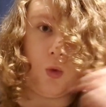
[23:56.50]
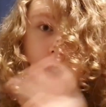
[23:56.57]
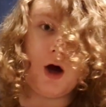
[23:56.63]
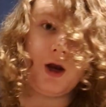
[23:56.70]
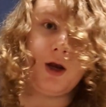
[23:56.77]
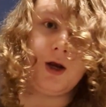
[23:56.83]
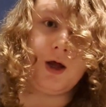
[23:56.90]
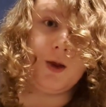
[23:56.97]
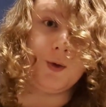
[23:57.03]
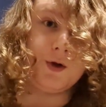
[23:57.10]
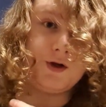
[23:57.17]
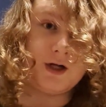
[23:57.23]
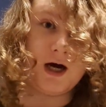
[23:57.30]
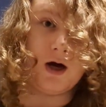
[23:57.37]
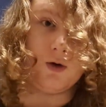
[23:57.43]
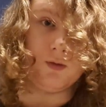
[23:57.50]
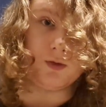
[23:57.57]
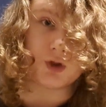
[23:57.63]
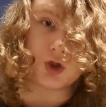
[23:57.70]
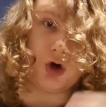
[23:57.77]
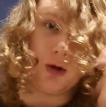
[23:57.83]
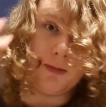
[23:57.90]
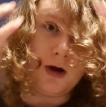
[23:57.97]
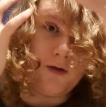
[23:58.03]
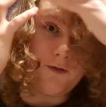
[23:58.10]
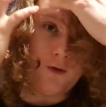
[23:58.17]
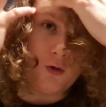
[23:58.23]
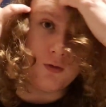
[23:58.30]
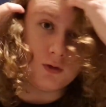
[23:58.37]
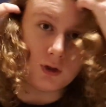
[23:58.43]
and one in the town. Sorry, my
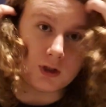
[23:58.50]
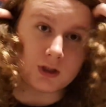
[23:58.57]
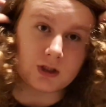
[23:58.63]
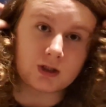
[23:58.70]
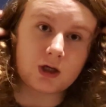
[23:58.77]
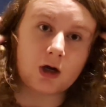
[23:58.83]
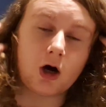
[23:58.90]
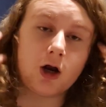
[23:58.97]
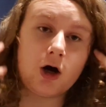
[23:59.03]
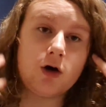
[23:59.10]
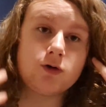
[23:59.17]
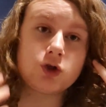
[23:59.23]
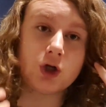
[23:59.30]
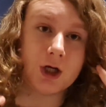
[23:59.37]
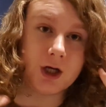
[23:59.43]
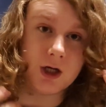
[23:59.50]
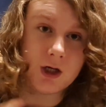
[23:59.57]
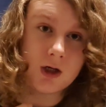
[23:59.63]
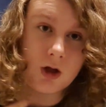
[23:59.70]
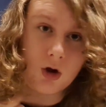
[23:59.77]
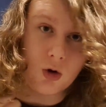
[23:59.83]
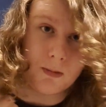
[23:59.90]
phone just cut off, so I needed